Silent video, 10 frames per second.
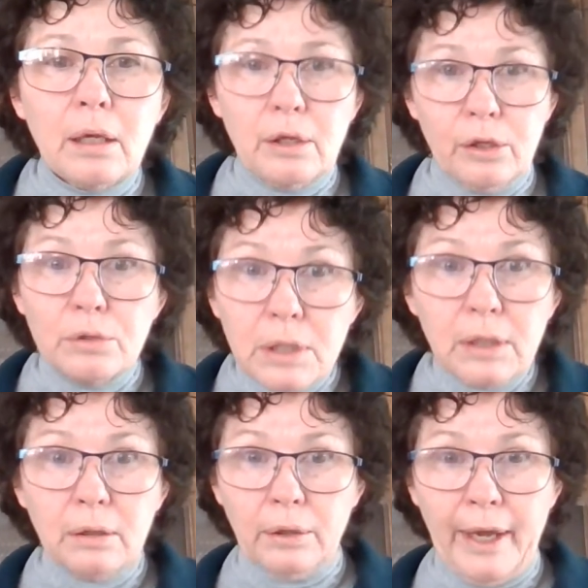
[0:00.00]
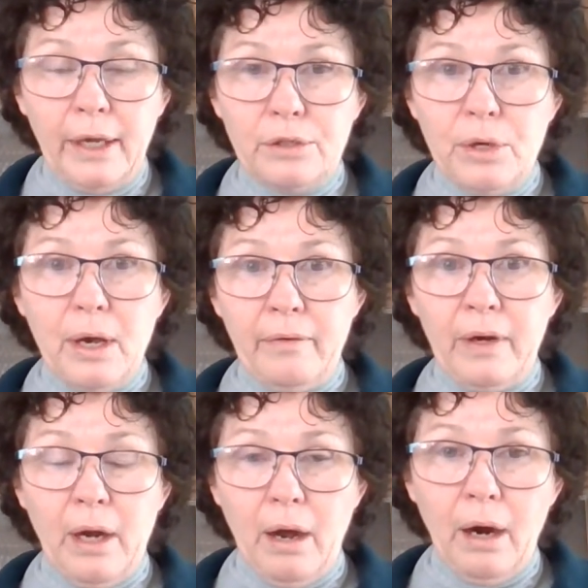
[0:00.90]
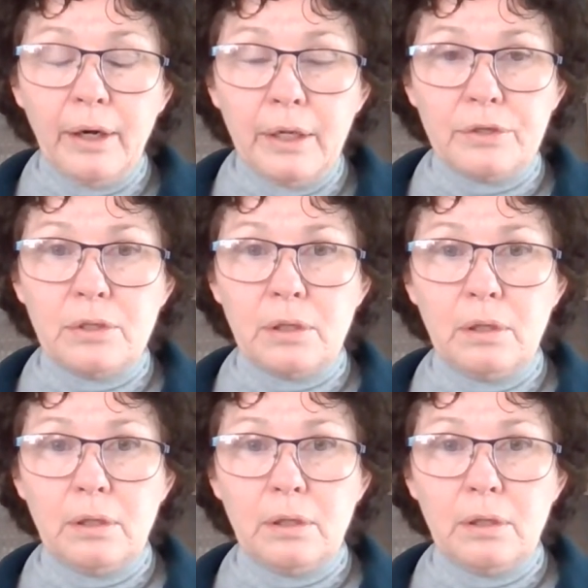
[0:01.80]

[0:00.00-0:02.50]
using the language of an artist,